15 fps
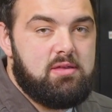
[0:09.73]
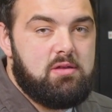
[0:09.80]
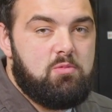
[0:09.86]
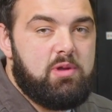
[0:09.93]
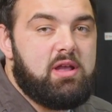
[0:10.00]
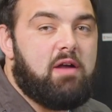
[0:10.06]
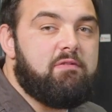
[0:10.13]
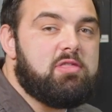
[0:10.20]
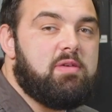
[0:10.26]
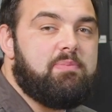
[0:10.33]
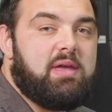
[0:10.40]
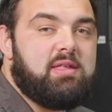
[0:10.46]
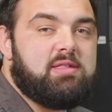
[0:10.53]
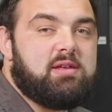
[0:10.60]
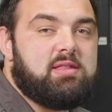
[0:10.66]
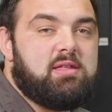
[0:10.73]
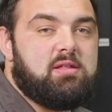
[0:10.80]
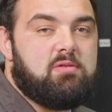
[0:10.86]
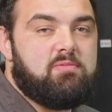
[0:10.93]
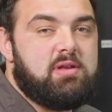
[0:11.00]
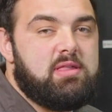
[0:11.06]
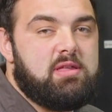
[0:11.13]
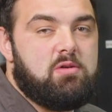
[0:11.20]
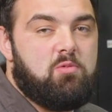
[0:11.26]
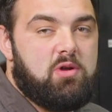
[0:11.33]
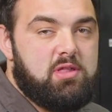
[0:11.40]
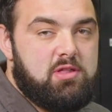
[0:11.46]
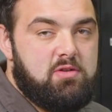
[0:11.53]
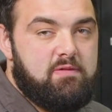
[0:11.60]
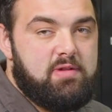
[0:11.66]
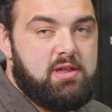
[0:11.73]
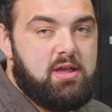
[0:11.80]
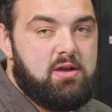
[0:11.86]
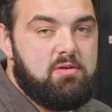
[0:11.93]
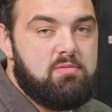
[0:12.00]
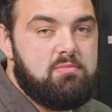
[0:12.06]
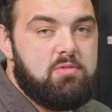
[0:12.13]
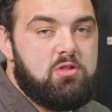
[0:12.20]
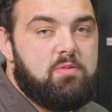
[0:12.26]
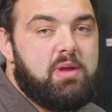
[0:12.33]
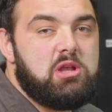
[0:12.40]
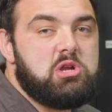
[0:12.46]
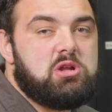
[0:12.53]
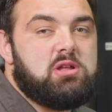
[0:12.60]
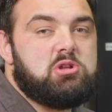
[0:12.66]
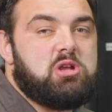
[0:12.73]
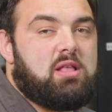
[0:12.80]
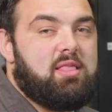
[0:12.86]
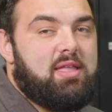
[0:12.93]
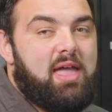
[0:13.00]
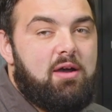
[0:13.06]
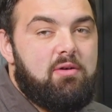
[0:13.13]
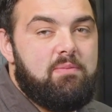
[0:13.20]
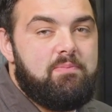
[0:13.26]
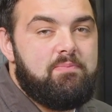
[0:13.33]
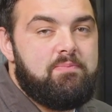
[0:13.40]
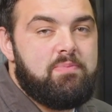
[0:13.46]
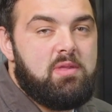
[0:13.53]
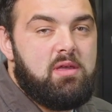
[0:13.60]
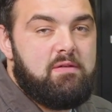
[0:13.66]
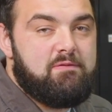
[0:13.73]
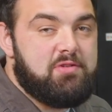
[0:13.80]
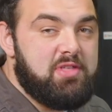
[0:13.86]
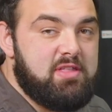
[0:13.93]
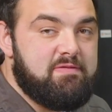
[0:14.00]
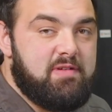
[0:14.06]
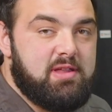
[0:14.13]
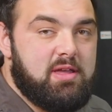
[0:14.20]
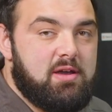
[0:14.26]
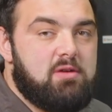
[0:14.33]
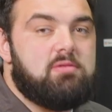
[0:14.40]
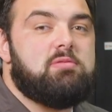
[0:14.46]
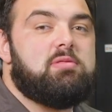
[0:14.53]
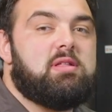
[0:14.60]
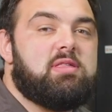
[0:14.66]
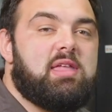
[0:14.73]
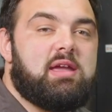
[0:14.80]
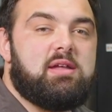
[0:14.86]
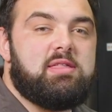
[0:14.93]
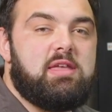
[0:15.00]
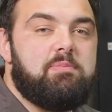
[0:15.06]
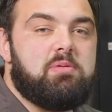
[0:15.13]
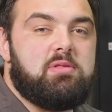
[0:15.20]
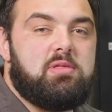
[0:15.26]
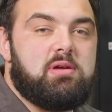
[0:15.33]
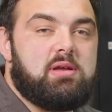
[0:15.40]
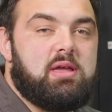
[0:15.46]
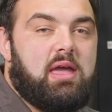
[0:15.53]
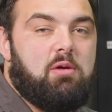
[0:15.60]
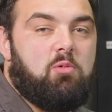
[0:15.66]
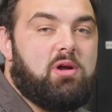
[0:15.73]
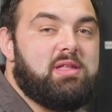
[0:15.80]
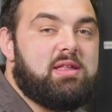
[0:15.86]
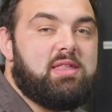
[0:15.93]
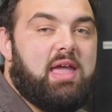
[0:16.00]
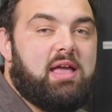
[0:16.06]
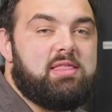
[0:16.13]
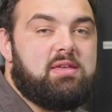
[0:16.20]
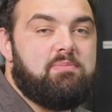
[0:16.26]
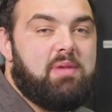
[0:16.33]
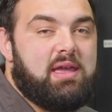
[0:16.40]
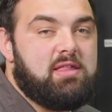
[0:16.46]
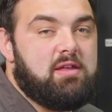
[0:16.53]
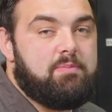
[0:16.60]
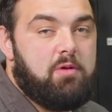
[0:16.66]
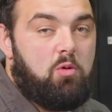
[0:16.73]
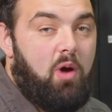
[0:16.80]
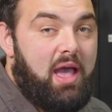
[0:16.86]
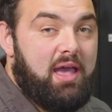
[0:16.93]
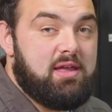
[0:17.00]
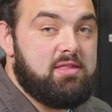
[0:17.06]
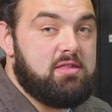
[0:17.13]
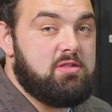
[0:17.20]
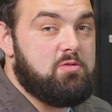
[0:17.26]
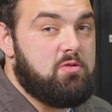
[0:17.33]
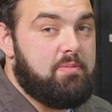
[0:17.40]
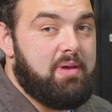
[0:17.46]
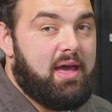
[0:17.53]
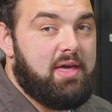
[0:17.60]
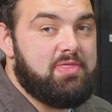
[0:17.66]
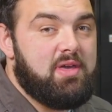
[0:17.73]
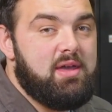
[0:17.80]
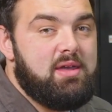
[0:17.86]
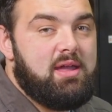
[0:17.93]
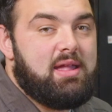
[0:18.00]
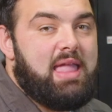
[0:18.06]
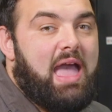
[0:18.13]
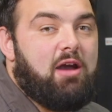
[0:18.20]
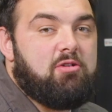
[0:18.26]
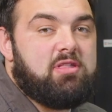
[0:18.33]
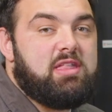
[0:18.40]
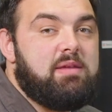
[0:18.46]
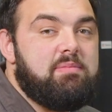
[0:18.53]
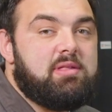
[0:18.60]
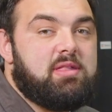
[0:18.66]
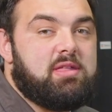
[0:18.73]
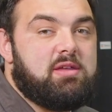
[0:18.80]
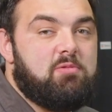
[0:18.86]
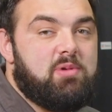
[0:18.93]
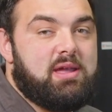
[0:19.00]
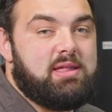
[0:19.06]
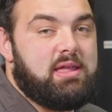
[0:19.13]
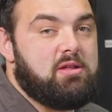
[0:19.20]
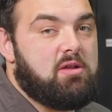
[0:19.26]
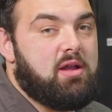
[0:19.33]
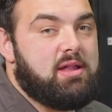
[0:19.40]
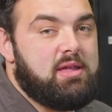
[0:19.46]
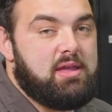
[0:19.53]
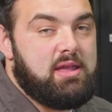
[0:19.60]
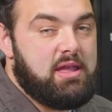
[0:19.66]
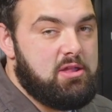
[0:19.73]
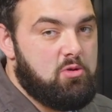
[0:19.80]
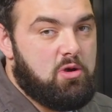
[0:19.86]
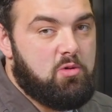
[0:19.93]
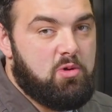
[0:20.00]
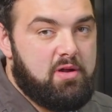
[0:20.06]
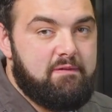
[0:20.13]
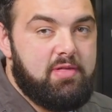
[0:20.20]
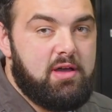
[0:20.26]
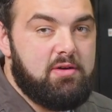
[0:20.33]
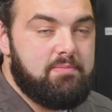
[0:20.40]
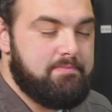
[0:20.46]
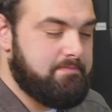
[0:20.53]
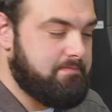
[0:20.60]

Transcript: We covered the basics in a recent What's New video, so make sure to check that out. For this video, let's take a deeper look at what exactly makes up a y-axis toolpath and how seamlessly we can integrate it into our workflow.